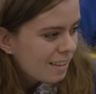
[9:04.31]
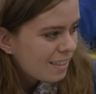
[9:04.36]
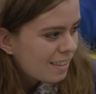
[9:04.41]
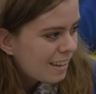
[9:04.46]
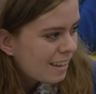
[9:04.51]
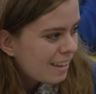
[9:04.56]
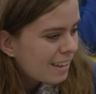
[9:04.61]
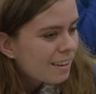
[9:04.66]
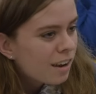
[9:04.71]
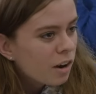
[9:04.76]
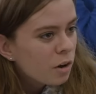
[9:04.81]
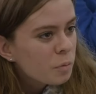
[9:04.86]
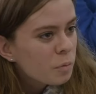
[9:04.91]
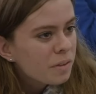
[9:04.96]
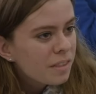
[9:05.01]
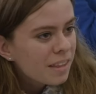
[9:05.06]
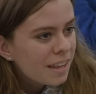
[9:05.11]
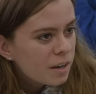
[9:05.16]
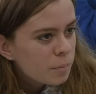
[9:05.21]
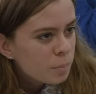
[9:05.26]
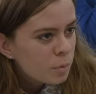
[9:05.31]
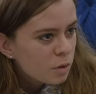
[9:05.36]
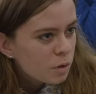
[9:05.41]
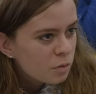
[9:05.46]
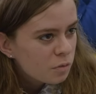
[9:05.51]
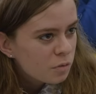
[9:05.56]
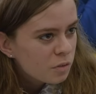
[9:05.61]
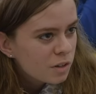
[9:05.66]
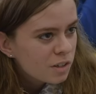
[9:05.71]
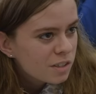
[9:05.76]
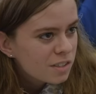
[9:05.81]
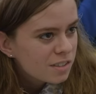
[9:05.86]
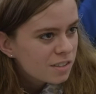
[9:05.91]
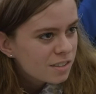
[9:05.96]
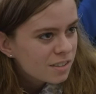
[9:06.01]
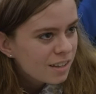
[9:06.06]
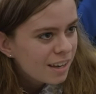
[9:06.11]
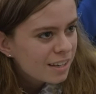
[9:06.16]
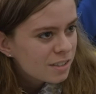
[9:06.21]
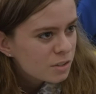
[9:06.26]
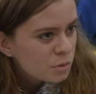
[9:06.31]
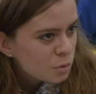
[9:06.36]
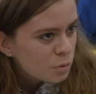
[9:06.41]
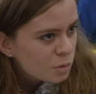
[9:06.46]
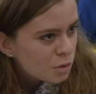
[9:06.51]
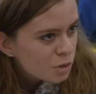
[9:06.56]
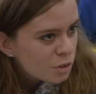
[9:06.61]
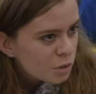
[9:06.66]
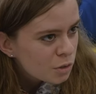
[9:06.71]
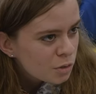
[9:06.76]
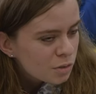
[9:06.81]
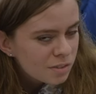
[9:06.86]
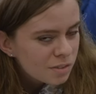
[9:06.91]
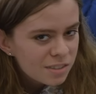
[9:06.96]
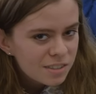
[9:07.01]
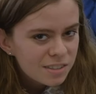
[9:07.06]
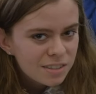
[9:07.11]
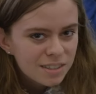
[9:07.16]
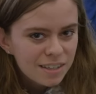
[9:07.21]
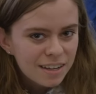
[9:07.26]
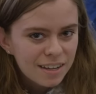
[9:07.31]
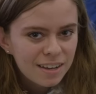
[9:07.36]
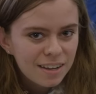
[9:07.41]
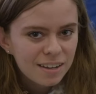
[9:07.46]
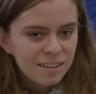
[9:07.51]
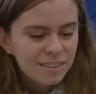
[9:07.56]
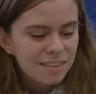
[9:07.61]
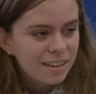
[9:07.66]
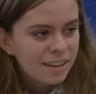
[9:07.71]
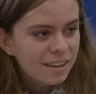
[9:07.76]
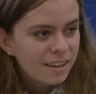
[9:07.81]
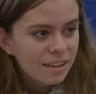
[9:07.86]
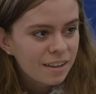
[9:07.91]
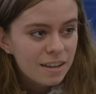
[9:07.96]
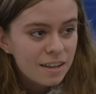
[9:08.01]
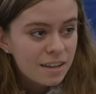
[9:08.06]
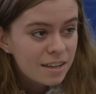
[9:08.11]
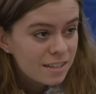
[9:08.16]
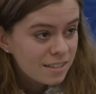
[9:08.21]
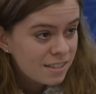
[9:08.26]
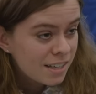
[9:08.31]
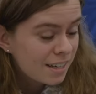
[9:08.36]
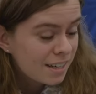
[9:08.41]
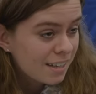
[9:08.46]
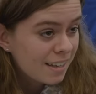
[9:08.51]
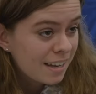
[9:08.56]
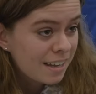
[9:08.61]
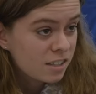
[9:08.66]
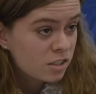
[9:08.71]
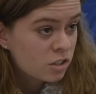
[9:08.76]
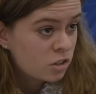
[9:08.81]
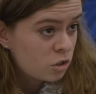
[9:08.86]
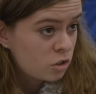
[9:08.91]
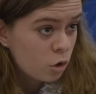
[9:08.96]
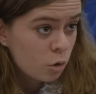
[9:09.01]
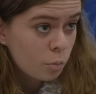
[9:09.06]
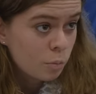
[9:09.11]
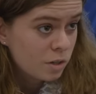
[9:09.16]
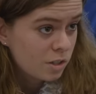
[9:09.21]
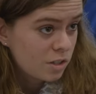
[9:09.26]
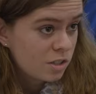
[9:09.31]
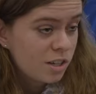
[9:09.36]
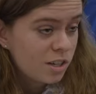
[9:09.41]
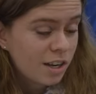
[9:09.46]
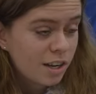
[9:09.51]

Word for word: they are relatable for us high school students, and they dedicate so much